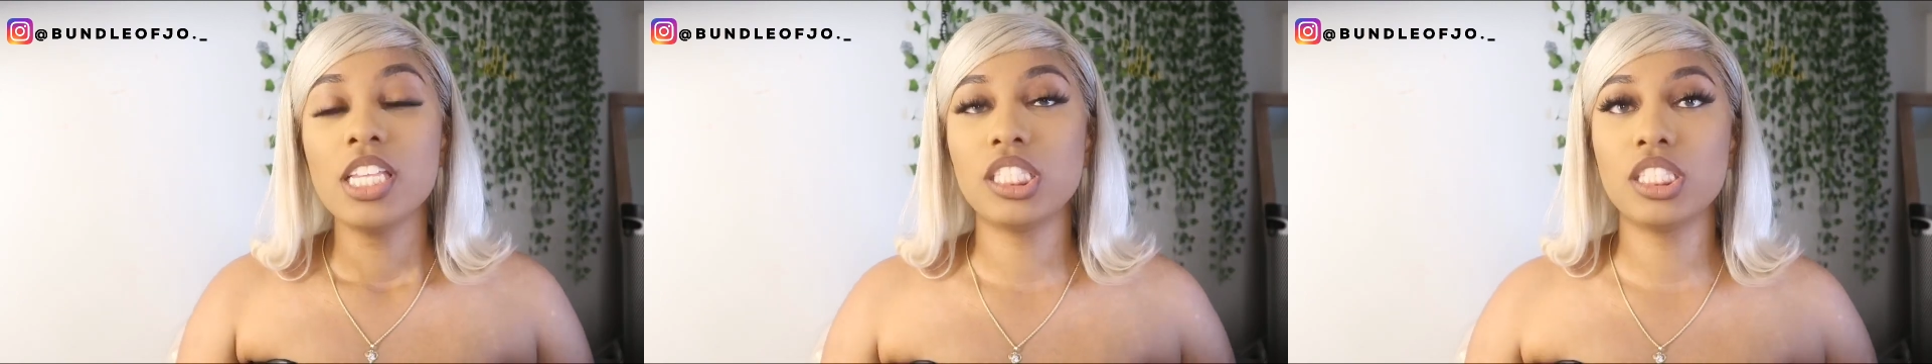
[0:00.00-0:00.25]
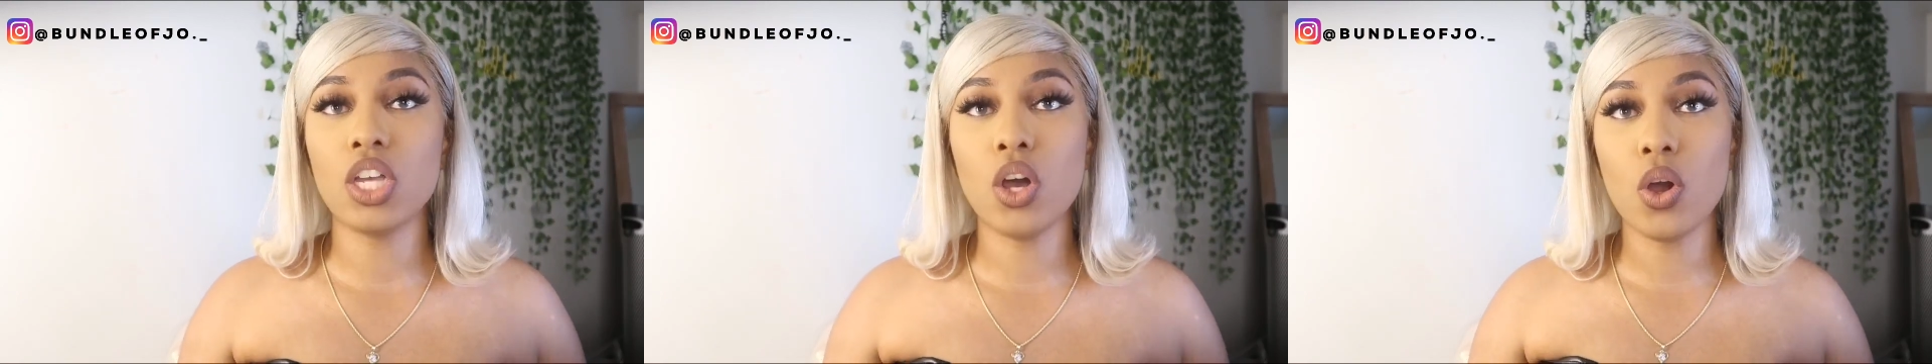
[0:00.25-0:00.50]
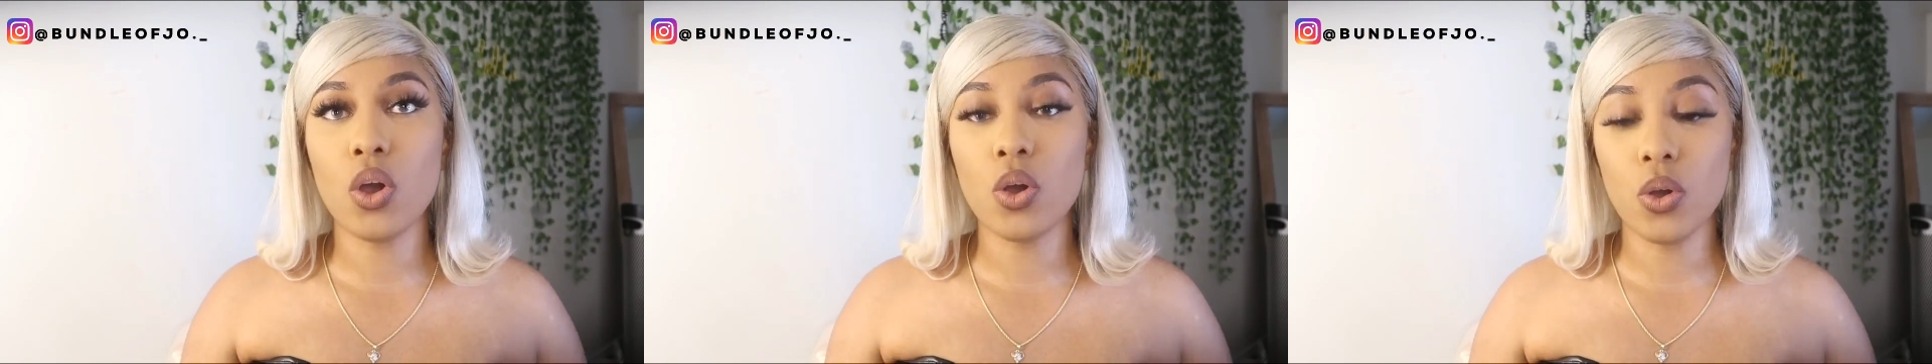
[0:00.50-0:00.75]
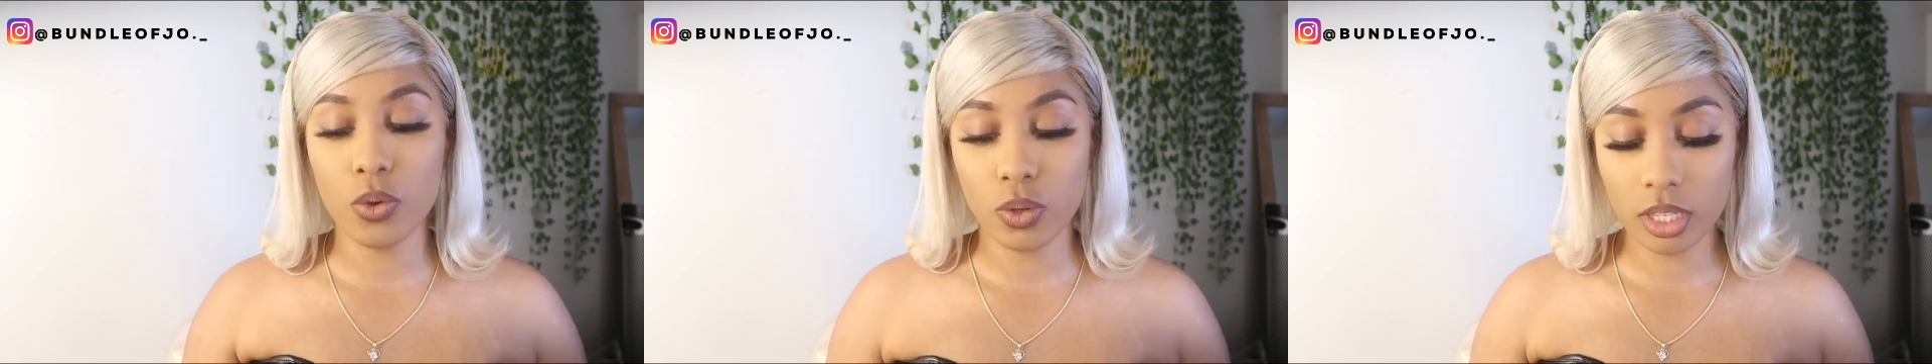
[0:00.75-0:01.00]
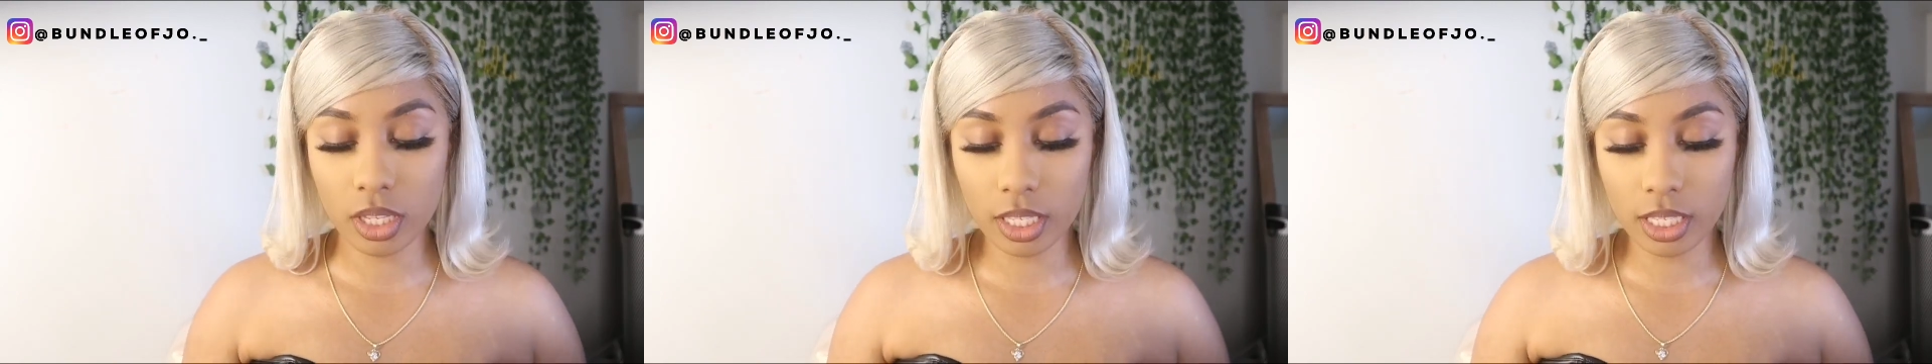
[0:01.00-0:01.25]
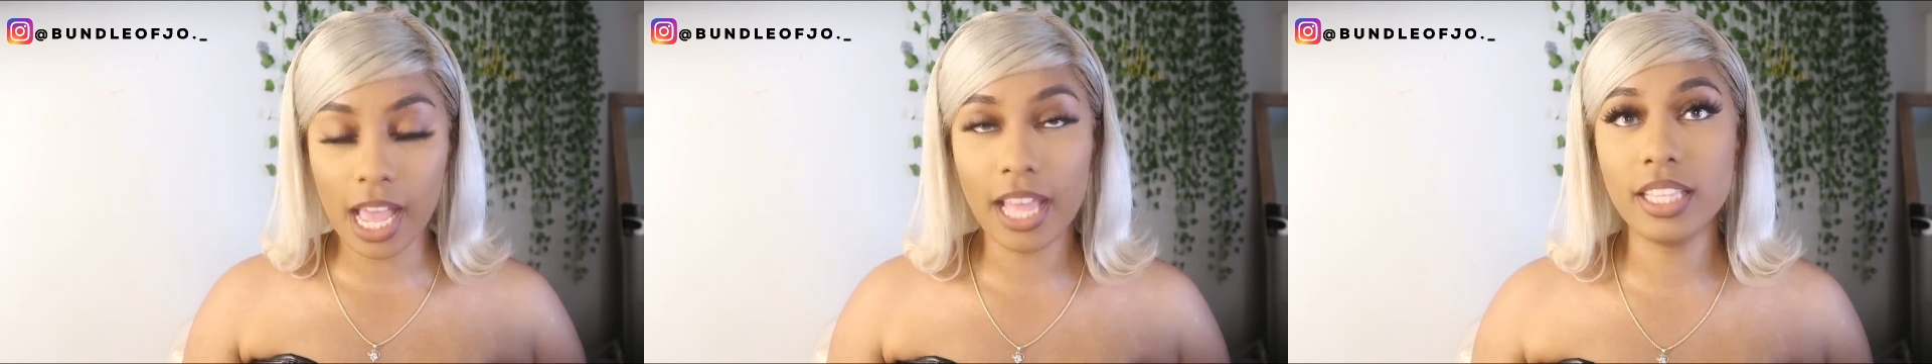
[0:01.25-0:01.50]
So
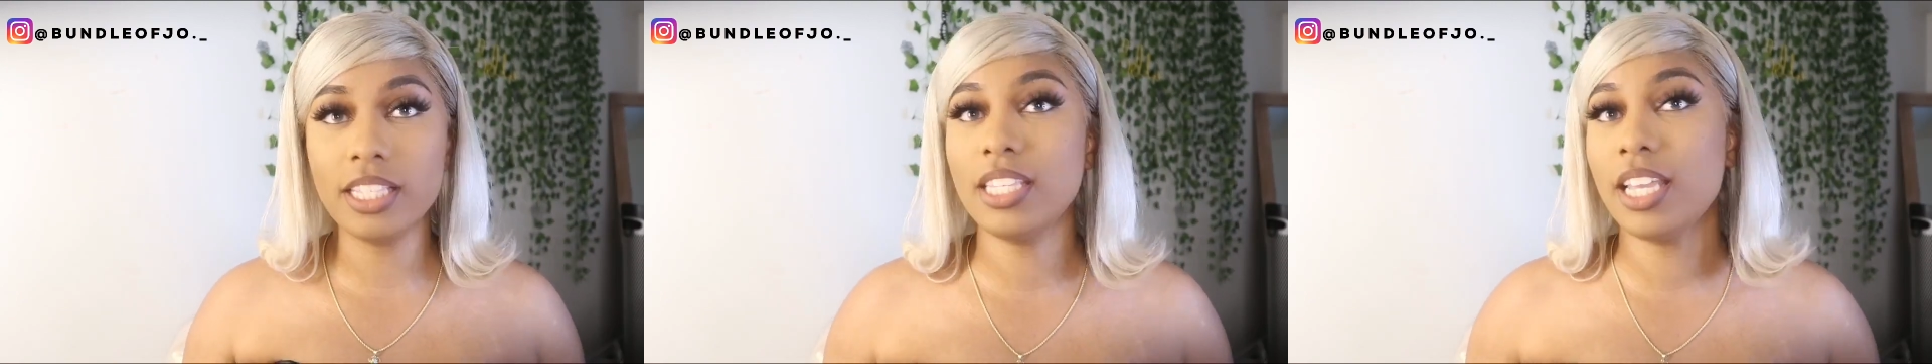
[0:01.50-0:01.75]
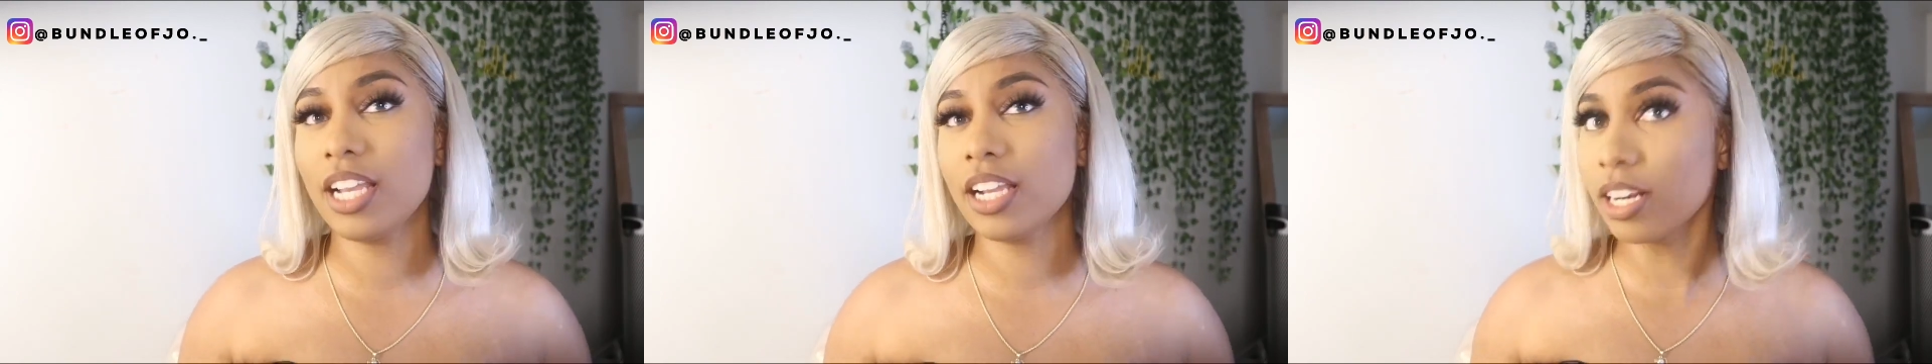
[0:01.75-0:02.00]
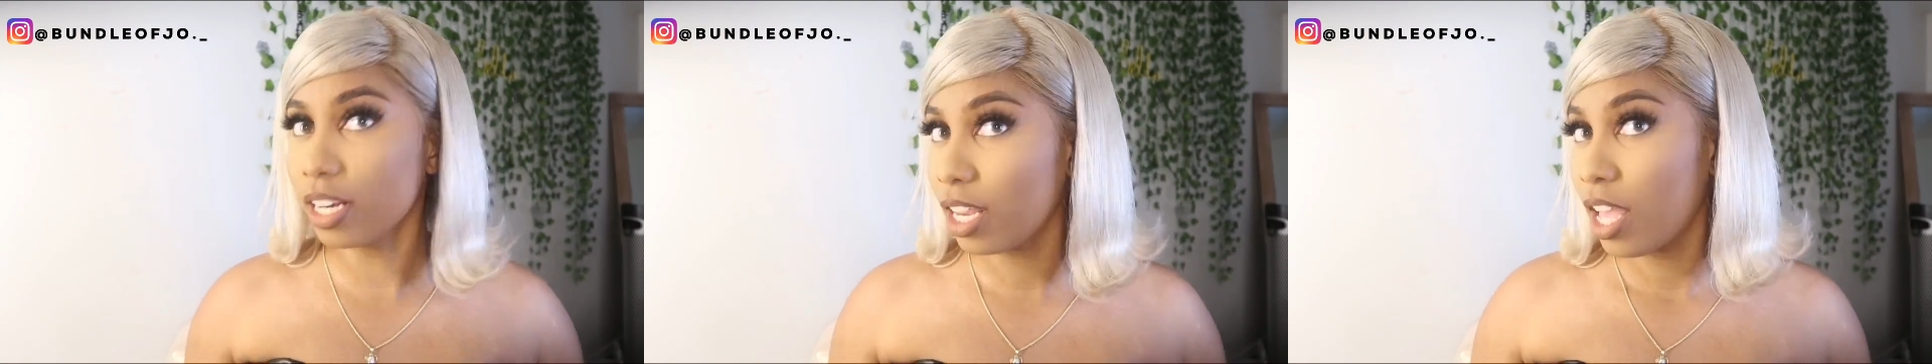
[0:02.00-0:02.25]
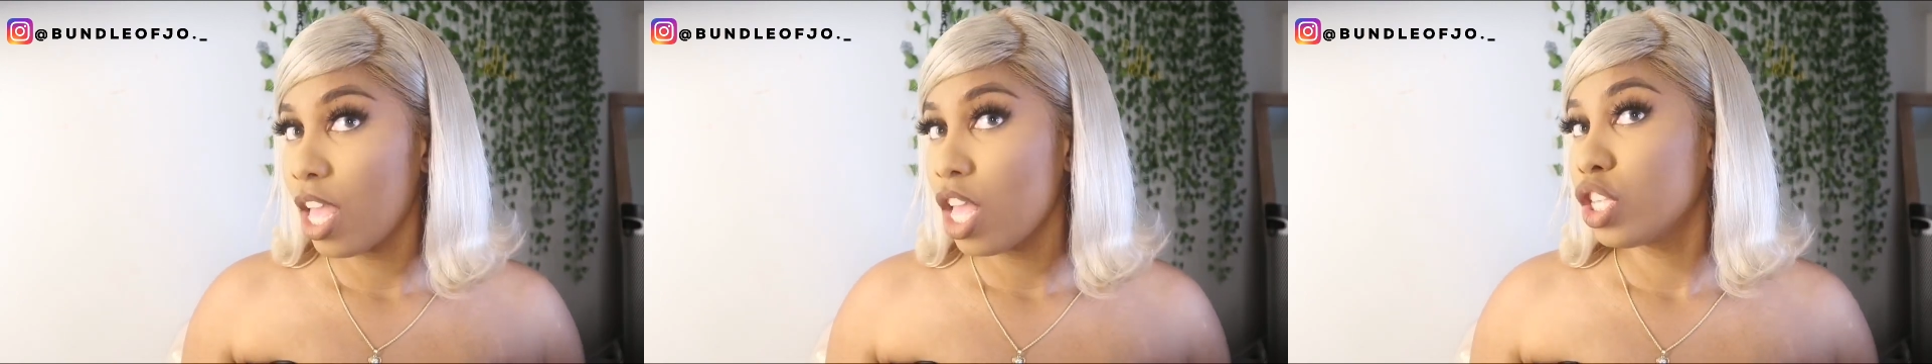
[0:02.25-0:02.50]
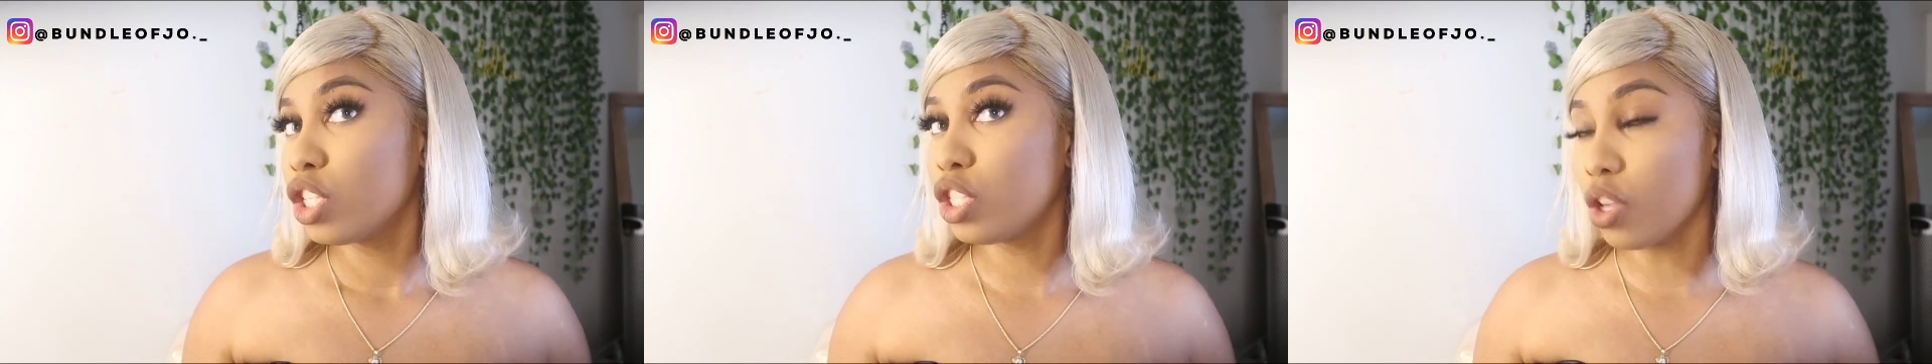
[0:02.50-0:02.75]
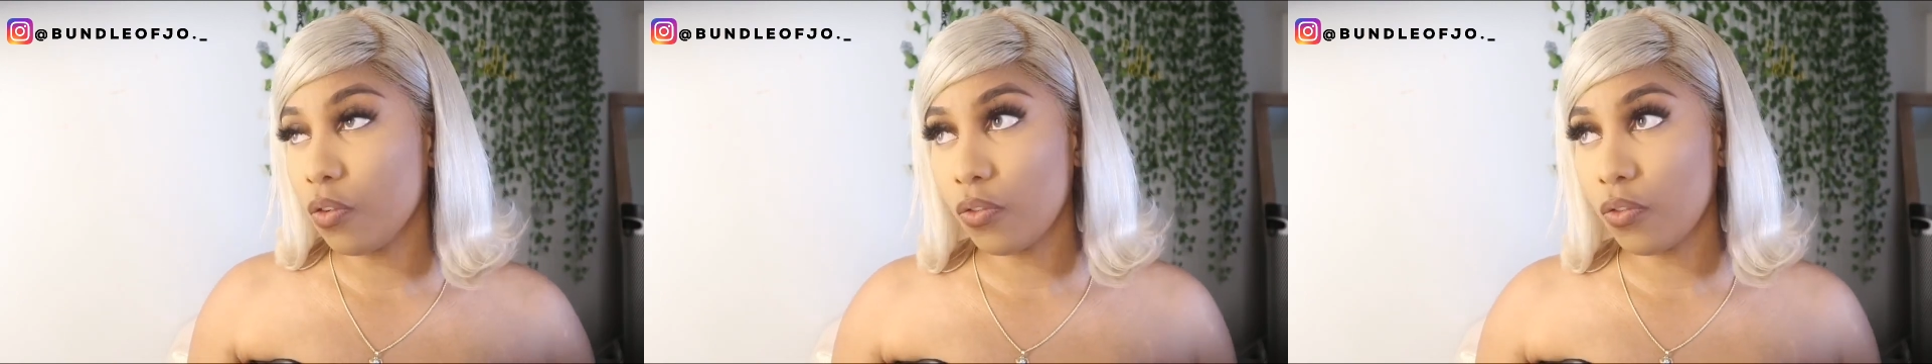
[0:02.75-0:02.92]
yeah, this hair so